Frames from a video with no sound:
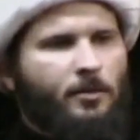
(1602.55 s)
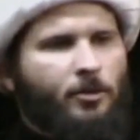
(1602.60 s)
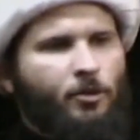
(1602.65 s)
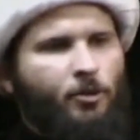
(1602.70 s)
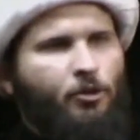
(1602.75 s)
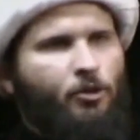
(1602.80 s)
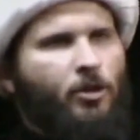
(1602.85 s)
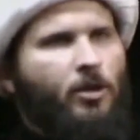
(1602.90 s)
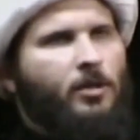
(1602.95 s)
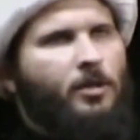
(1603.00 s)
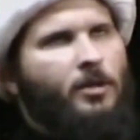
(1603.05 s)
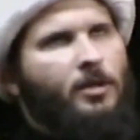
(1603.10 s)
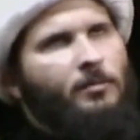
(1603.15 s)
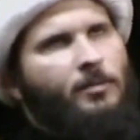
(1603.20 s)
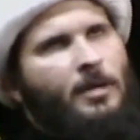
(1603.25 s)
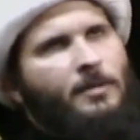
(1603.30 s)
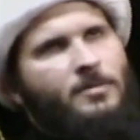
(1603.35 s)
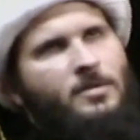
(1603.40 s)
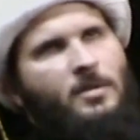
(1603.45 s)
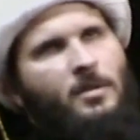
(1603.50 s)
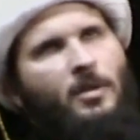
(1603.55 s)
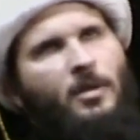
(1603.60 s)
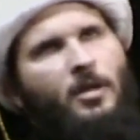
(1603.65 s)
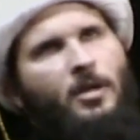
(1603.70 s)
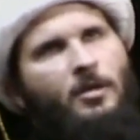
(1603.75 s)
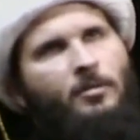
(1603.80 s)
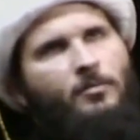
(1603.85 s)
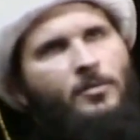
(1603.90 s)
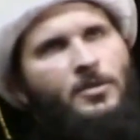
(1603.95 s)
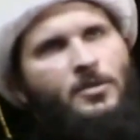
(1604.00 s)
Inshallah, the imam's going to
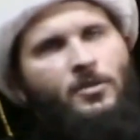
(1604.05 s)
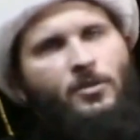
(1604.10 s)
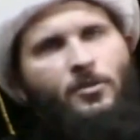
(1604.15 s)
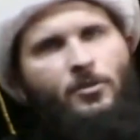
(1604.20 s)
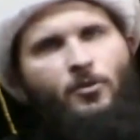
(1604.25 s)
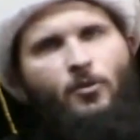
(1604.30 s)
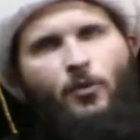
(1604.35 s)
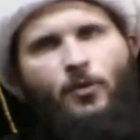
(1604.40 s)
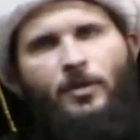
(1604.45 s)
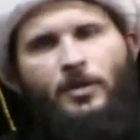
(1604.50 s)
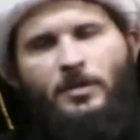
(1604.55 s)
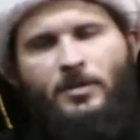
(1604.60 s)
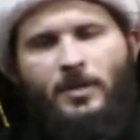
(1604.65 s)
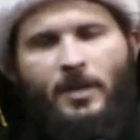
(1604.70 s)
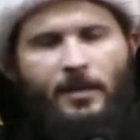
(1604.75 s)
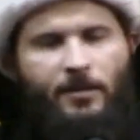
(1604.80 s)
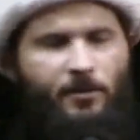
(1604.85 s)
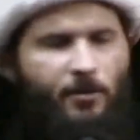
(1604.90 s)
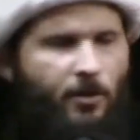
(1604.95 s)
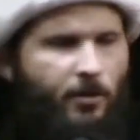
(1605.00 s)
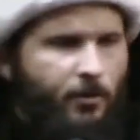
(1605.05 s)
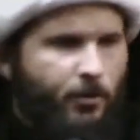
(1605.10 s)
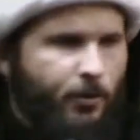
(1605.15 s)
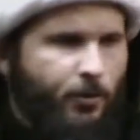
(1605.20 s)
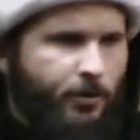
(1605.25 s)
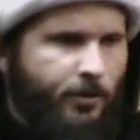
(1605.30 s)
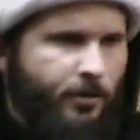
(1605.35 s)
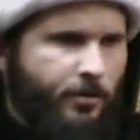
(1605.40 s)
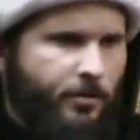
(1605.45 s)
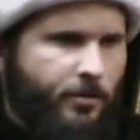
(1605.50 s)
come. He's going to do this, that, the
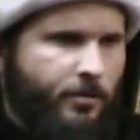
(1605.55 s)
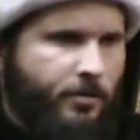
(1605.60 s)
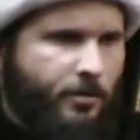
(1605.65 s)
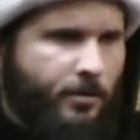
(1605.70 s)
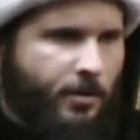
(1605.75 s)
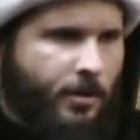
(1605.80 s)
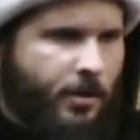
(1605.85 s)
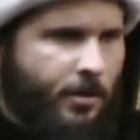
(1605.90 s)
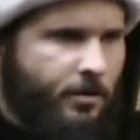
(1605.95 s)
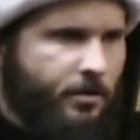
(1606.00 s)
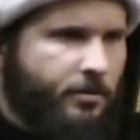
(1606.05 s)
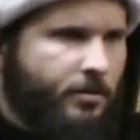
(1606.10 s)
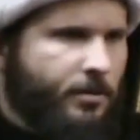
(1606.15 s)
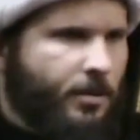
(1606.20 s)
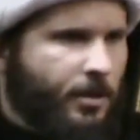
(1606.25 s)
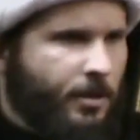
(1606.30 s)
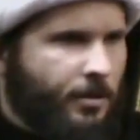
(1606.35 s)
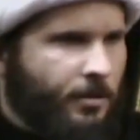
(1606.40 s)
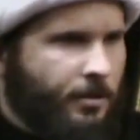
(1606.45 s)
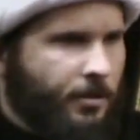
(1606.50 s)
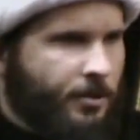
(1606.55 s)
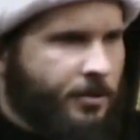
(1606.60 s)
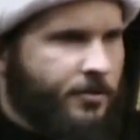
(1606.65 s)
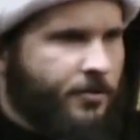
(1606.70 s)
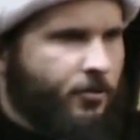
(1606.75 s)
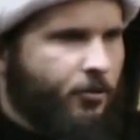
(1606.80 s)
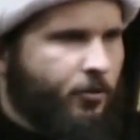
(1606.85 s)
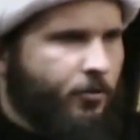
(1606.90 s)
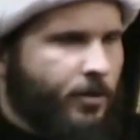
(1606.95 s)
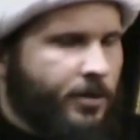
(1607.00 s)
other. Yeah, I can
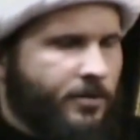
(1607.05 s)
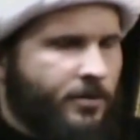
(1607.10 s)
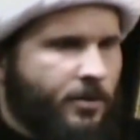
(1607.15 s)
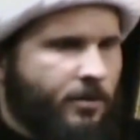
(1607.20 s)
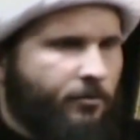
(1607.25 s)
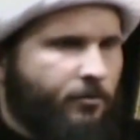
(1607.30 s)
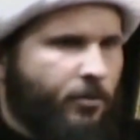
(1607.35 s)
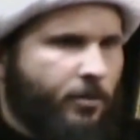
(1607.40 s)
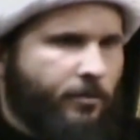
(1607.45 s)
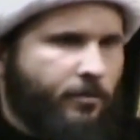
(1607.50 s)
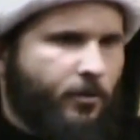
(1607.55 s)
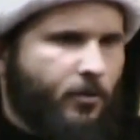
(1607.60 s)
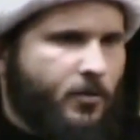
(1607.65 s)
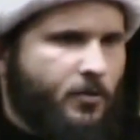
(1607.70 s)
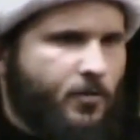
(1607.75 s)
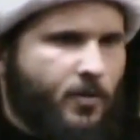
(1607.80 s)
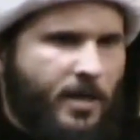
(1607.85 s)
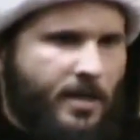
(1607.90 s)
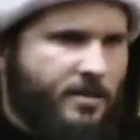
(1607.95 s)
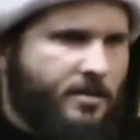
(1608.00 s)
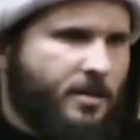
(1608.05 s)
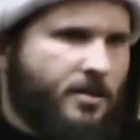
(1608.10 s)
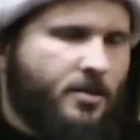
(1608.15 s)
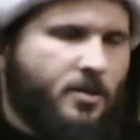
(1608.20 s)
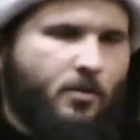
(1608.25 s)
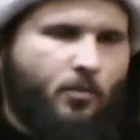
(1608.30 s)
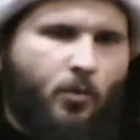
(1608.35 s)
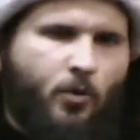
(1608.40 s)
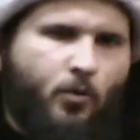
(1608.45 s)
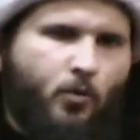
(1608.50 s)
consider myself one of those. But that's not
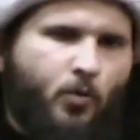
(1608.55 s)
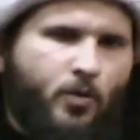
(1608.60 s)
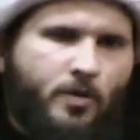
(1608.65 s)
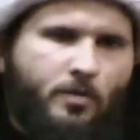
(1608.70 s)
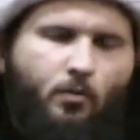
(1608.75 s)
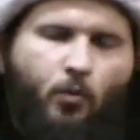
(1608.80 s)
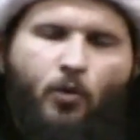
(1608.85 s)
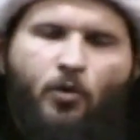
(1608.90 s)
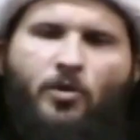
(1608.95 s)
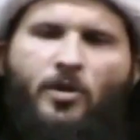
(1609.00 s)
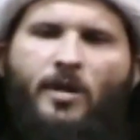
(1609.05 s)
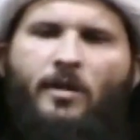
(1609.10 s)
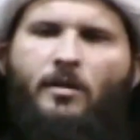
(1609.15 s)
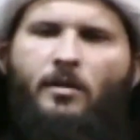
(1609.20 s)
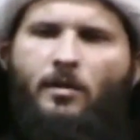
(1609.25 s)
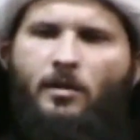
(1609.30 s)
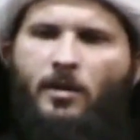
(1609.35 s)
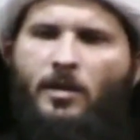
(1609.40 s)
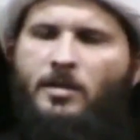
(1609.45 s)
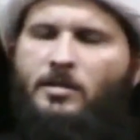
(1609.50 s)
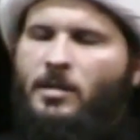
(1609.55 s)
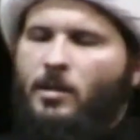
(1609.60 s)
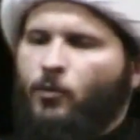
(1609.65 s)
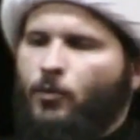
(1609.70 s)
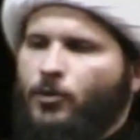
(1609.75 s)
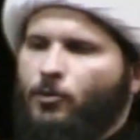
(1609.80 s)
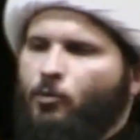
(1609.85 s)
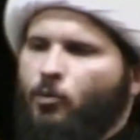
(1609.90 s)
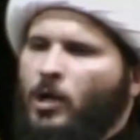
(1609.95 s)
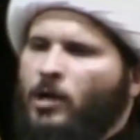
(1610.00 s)
someone who is muntadir. That's not
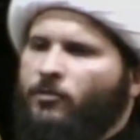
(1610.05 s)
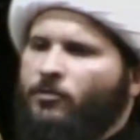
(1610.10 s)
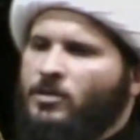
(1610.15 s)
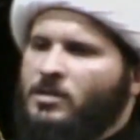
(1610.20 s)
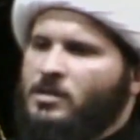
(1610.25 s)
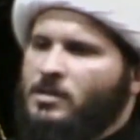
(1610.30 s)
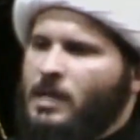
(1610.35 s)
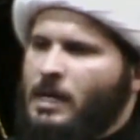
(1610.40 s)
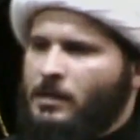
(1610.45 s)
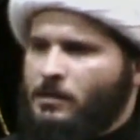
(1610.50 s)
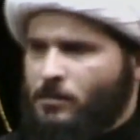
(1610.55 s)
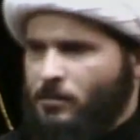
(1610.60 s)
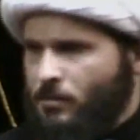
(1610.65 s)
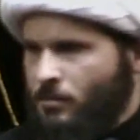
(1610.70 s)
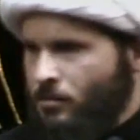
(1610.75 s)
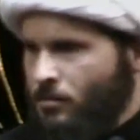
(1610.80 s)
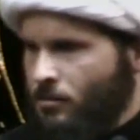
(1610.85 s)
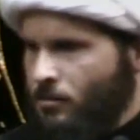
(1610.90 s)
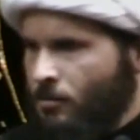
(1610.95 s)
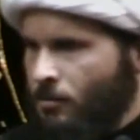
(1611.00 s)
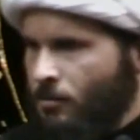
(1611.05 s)
what the Prophet says.